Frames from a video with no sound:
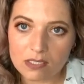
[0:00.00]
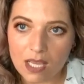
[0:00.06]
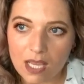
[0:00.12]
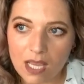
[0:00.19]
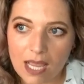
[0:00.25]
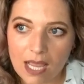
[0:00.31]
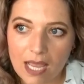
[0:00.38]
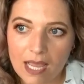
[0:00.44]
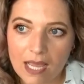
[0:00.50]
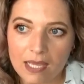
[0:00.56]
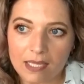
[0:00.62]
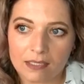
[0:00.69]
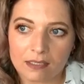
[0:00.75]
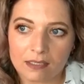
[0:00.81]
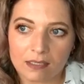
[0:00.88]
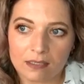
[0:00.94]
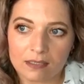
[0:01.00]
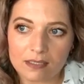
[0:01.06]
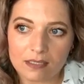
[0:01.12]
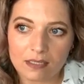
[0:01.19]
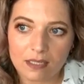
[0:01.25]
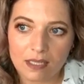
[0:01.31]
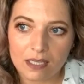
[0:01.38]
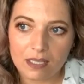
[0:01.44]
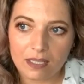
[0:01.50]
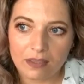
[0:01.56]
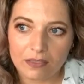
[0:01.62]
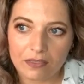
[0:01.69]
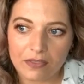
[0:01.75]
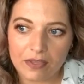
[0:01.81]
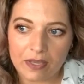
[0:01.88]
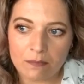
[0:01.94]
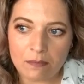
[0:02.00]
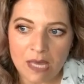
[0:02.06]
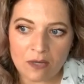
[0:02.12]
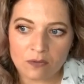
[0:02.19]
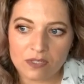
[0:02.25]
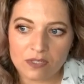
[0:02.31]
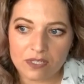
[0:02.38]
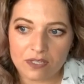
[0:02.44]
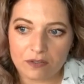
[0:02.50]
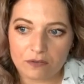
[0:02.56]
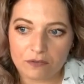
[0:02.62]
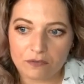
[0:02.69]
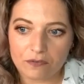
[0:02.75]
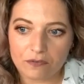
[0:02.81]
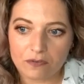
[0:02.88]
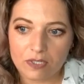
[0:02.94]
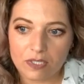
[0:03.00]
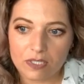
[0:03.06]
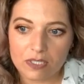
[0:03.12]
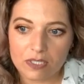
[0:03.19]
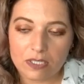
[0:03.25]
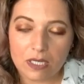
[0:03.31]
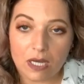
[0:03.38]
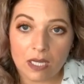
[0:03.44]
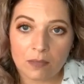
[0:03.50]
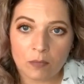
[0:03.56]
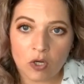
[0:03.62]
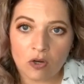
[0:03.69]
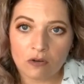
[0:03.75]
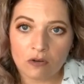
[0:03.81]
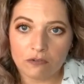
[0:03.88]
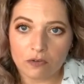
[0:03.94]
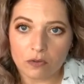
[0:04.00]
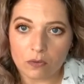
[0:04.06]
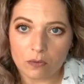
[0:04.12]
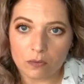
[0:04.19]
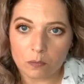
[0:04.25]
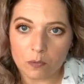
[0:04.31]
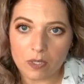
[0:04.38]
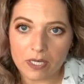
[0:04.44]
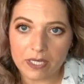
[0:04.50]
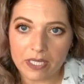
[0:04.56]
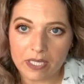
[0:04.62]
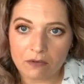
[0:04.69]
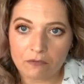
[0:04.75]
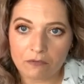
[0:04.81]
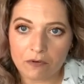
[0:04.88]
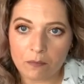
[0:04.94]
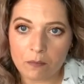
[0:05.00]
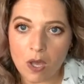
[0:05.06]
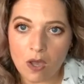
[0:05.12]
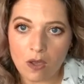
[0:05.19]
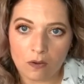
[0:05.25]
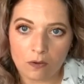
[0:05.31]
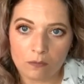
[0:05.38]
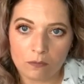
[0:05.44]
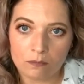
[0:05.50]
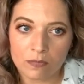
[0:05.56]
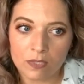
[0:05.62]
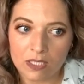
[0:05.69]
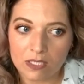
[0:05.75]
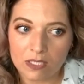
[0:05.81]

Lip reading: And the amount of time off or working from home